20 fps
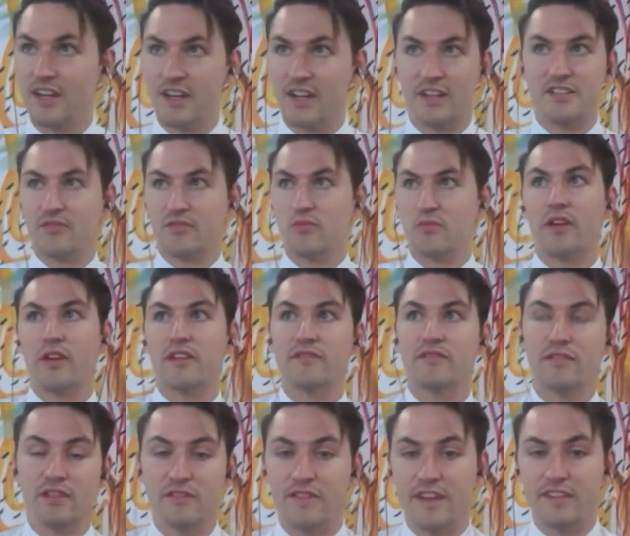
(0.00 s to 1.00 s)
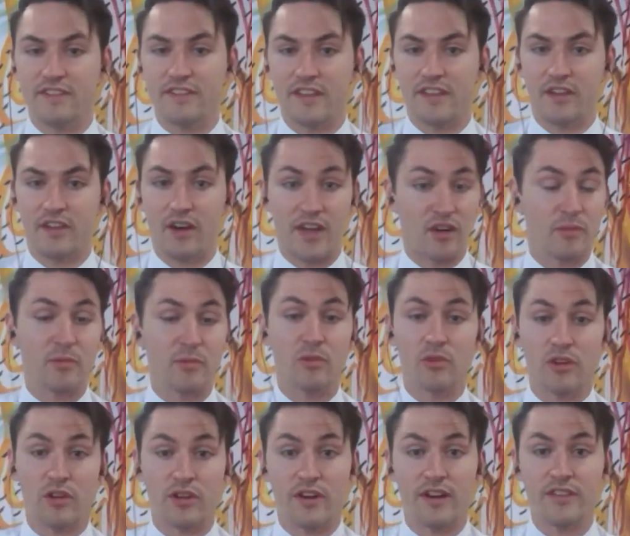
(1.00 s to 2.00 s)
Are just wonderful events that I help
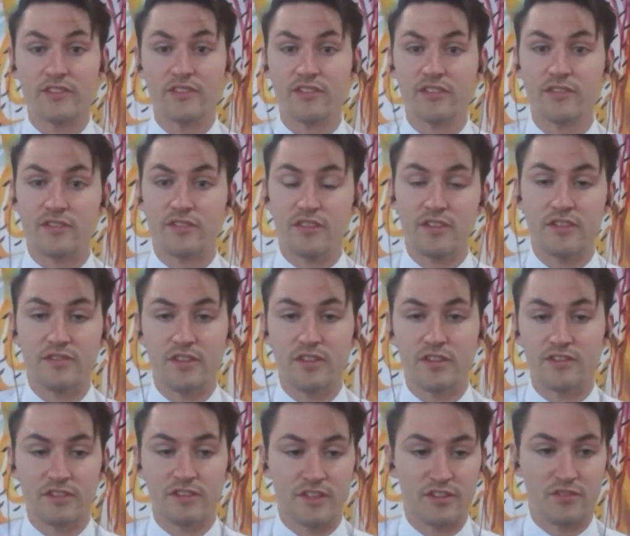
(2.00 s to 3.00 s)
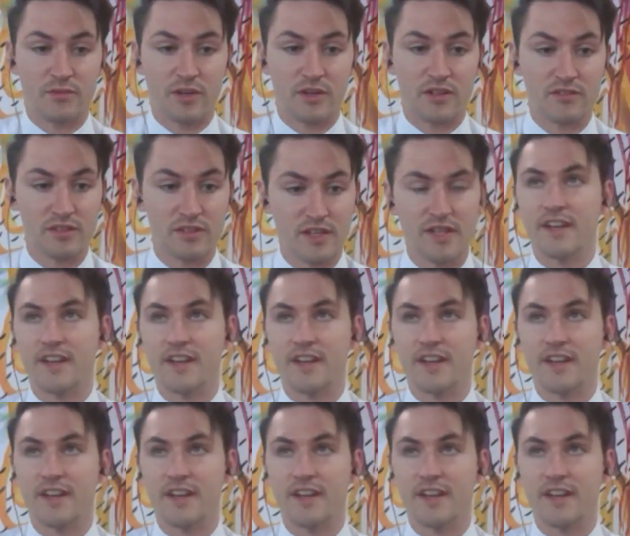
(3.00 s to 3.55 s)
organise for the university as well.